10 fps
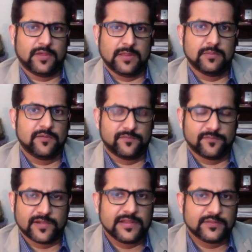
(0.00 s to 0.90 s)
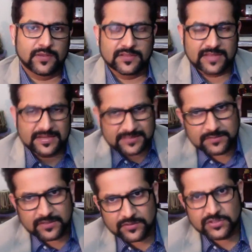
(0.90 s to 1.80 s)
able friendly. So I think that's
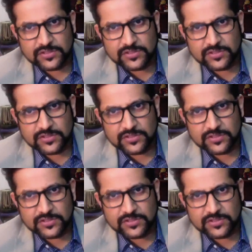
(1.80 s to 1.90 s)
something which